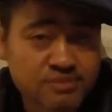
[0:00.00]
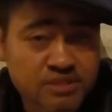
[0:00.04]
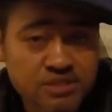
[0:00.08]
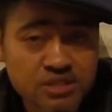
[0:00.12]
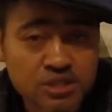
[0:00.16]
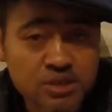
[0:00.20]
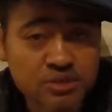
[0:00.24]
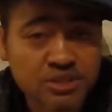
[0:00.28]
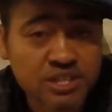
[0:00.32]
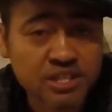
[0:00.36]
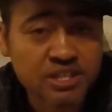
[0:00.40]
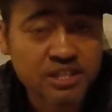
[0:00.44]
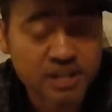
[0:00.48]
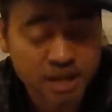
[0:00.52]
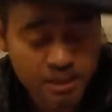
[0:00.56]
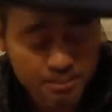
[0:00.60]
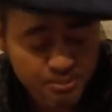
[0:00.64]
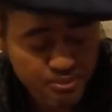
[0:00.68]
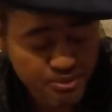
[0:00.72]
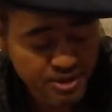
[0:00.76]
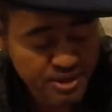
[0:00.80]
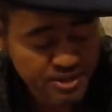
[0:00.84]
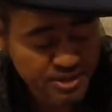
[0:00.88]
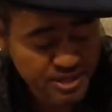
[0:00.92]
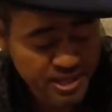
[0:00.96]
No need to
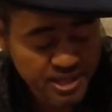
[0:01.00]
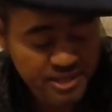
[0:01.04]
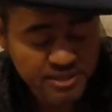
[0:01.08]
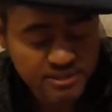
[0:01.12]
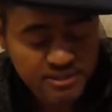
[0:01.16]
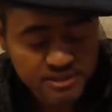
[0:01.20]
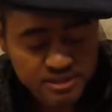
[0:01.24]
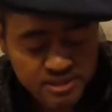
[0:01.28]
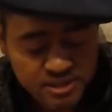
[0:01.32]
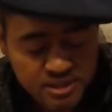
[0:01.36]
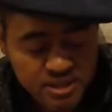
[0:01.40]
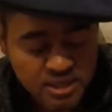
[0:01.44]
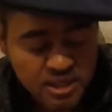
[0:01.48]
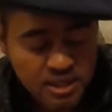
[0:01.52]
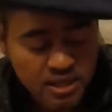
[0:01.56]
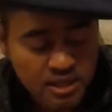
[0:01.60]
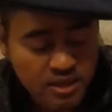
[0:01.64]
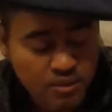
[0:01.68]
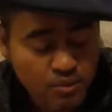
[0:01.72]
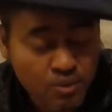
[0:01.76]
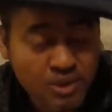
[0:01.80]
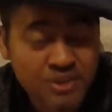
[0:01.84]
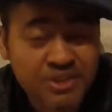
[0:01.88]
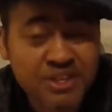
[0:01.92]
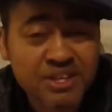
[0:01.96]
upgrade that.
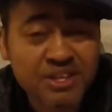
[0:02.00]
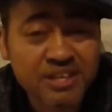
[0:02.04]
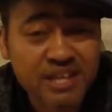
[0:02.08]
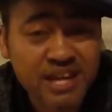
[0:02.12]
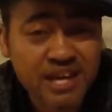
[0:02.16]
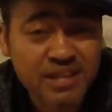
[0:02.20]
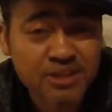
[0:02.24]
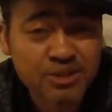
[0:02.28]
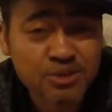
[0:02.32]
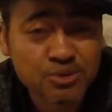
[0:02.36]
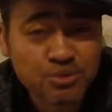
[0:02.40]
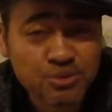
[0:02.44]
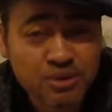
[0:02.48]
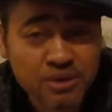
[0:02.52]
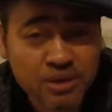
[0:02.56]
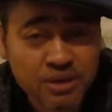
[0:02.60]
One thing you gotta do,